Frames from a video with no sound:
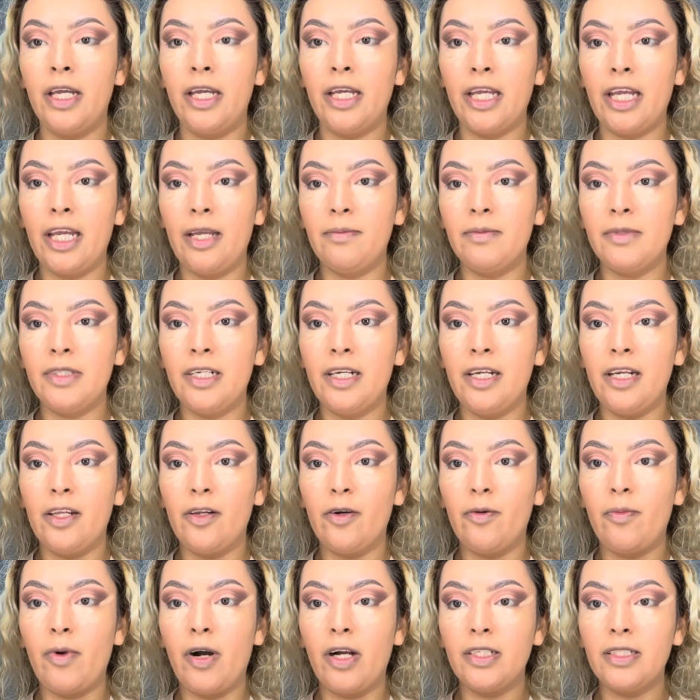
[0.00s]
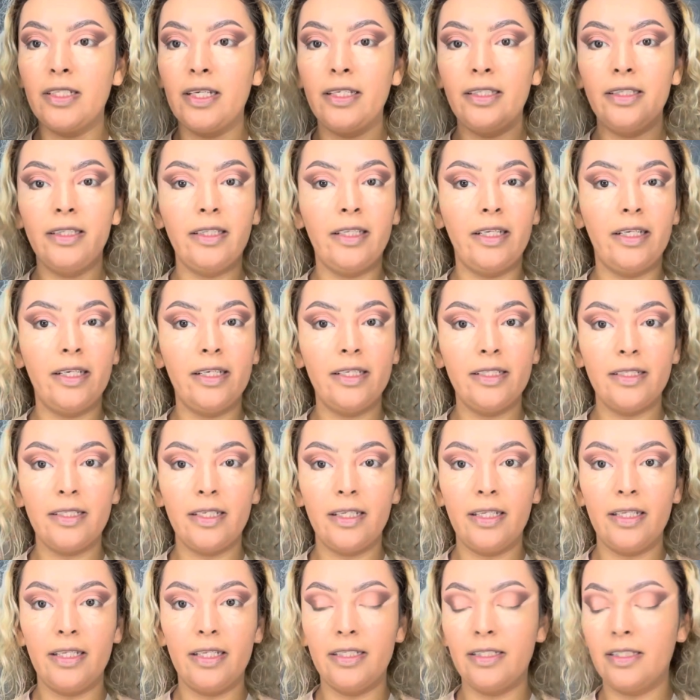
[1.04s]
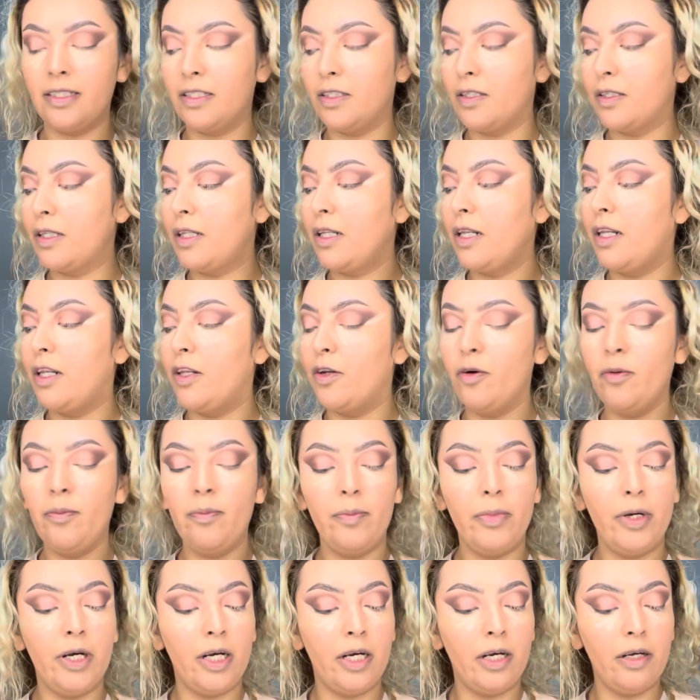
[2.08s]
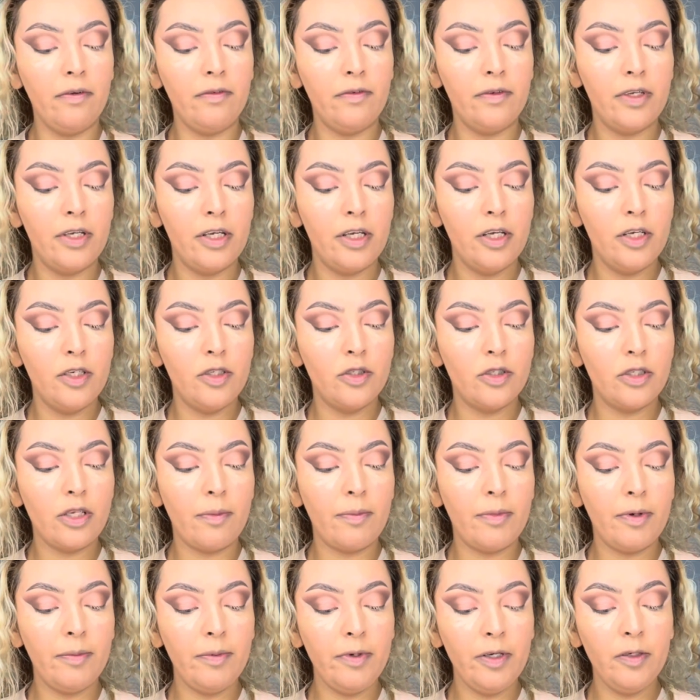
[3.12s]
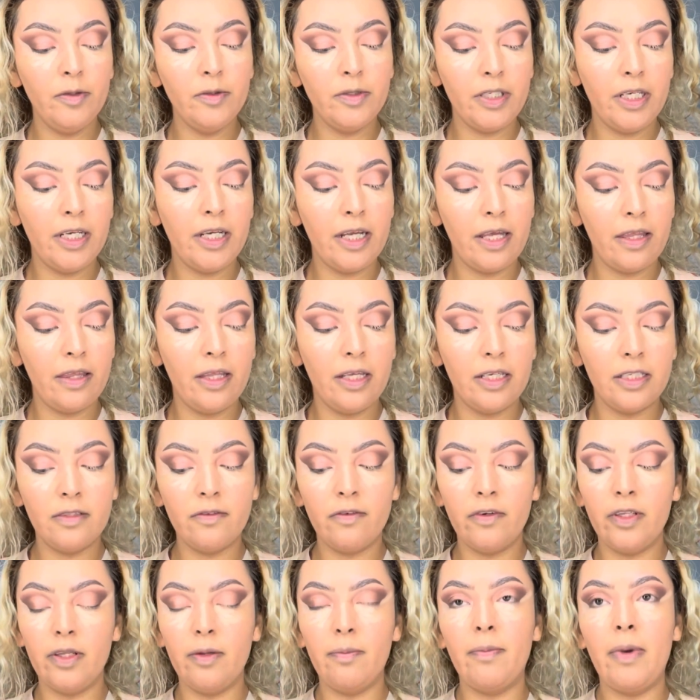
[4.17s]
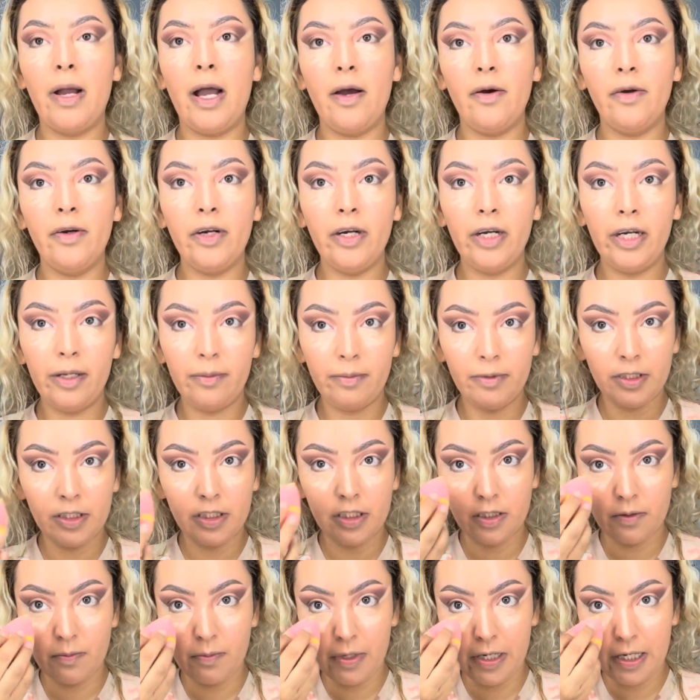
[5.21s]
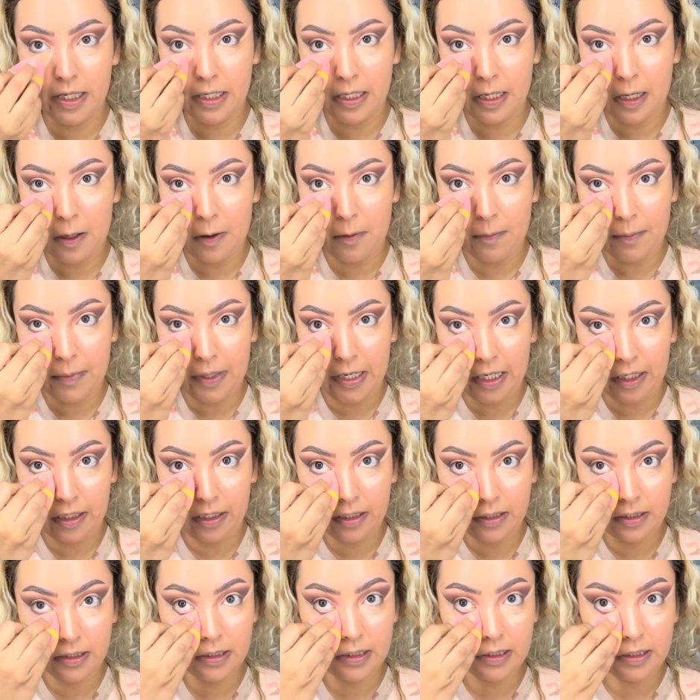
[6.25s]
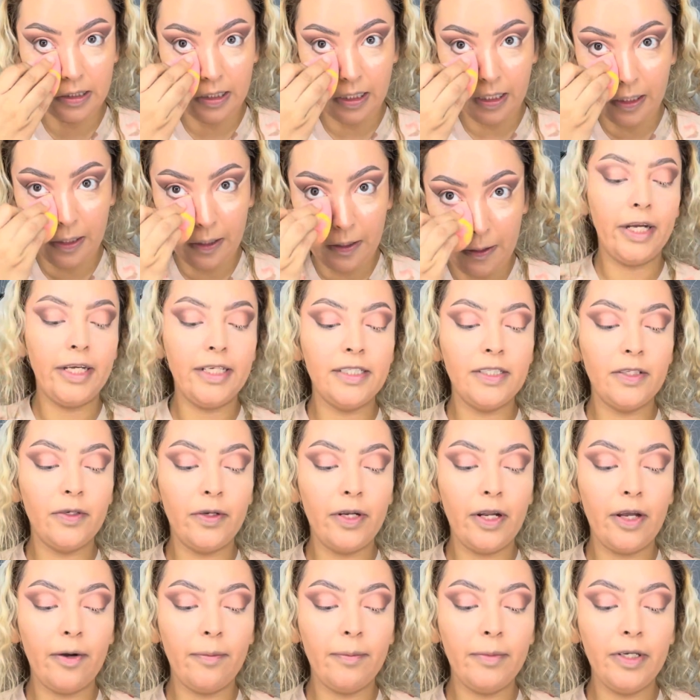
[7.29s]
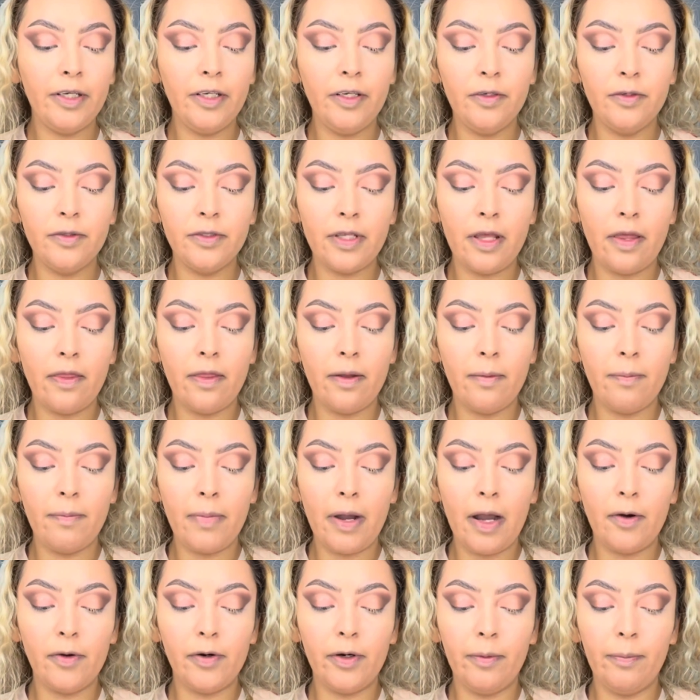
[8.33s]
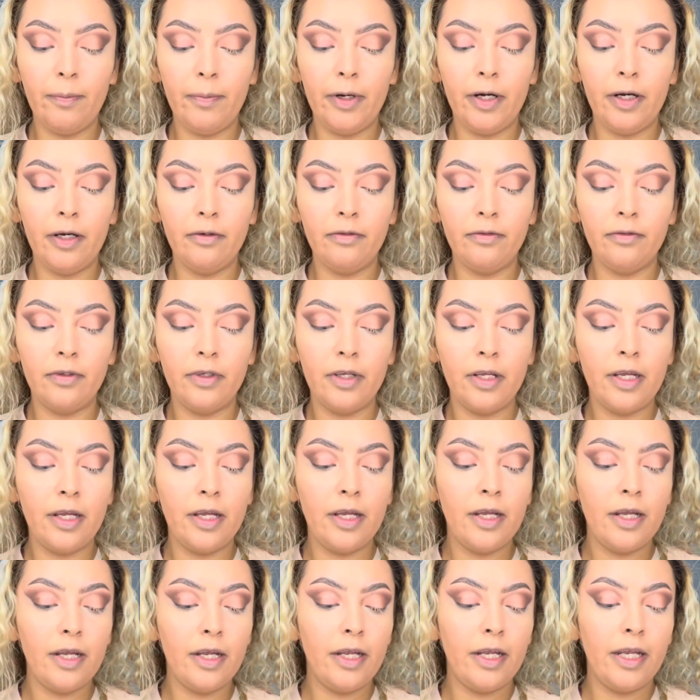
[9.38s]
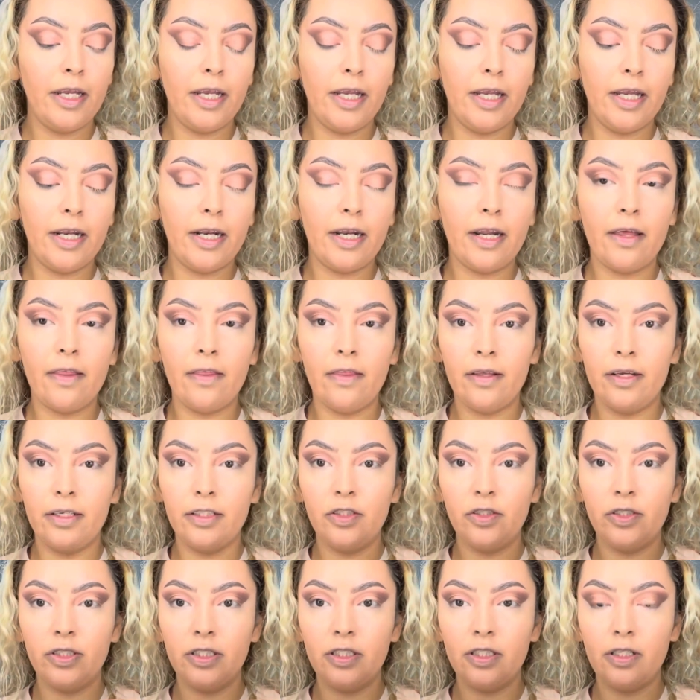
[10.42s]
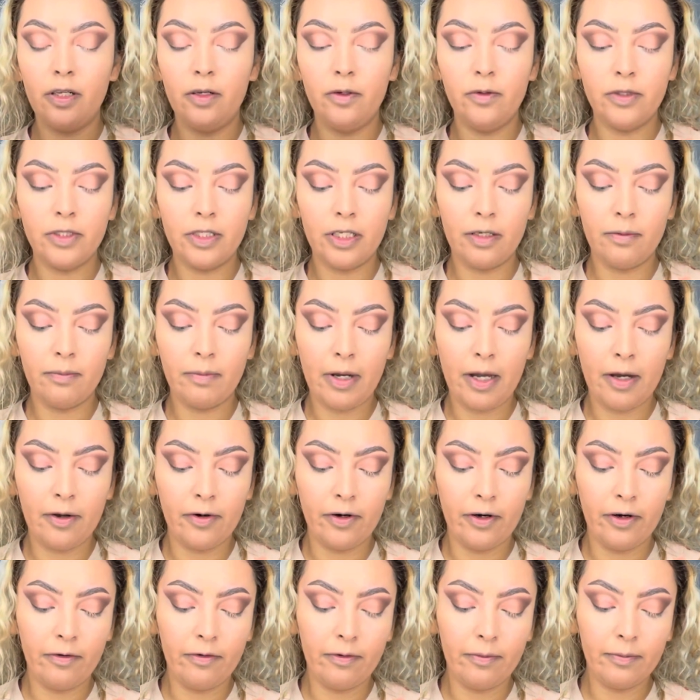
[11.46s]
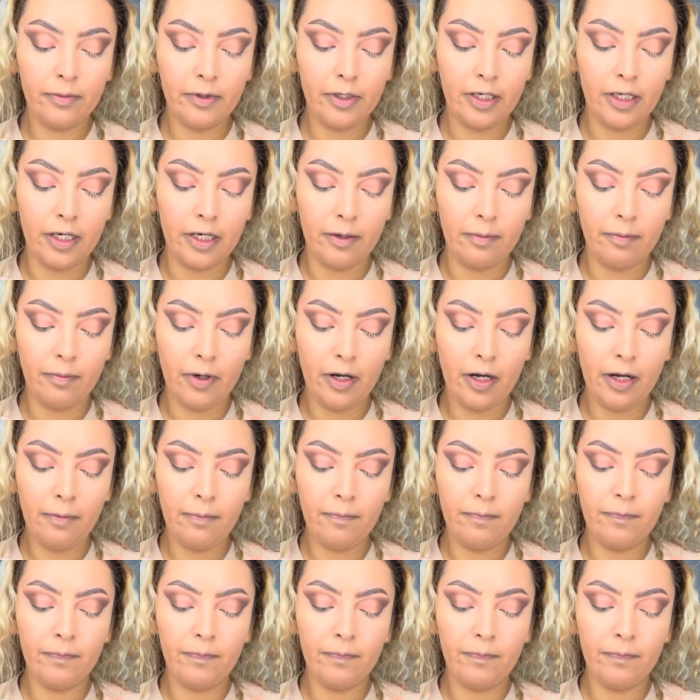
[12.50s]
Came in a little box like this and this is the little puff. So I'm gonna be using this for the powder. Let me just blend out my concealer. Okay, so now I'm gonna use the powder puff and the translucent powder from ColourPop.